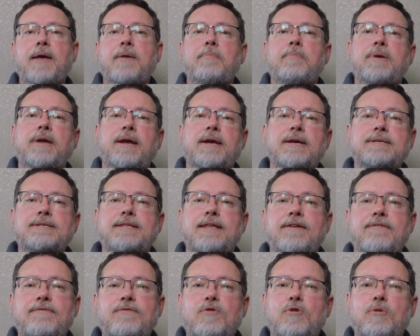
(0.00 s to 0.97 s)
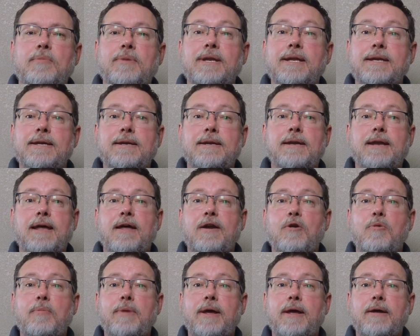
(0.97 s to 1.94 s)
because they formerly did not
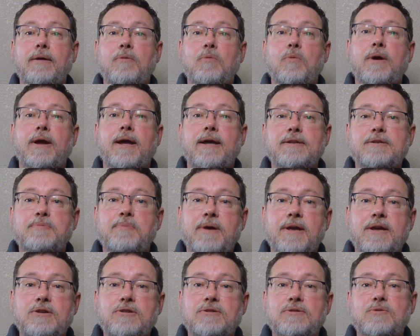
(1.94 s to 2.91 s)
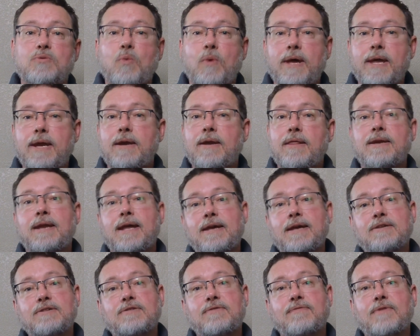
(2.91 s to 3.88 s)
obey, when God's patience waited in the
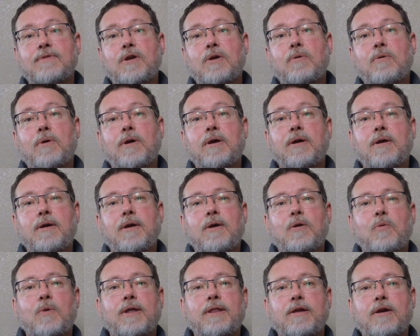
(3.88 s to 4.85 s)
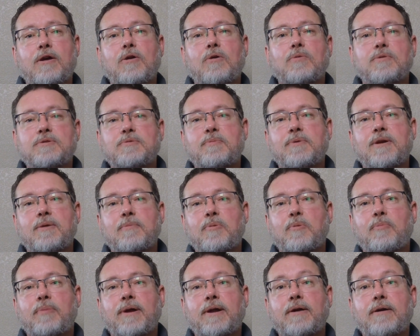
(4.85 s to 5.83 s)
days of Noah, while the ark was being
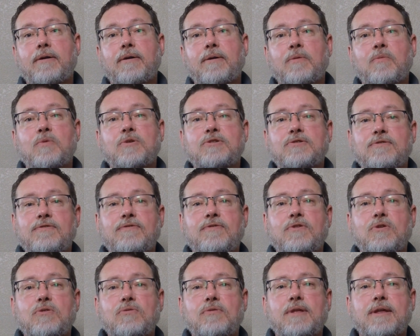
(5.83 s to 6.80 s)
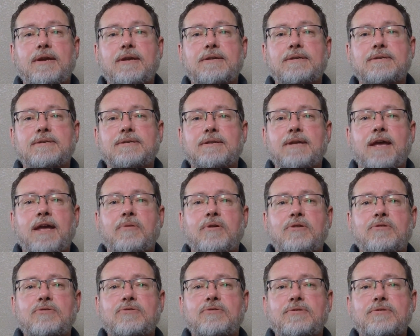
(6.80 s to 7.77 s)
prepared, in which a few, that is, 8
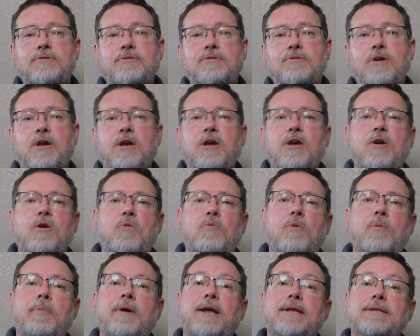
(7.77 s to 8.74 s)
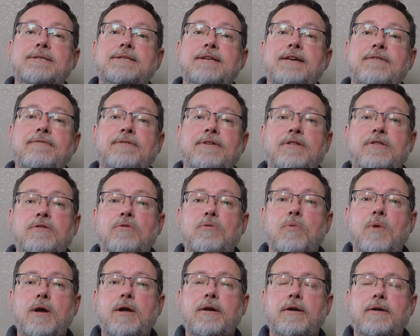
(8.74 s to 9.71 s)
persons, were brought safely through
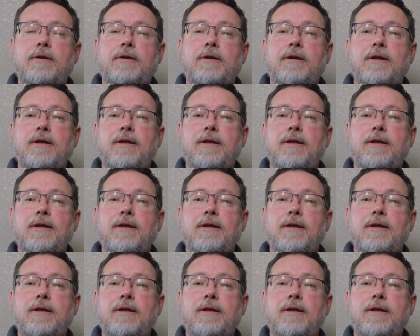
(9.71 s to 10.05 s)
water.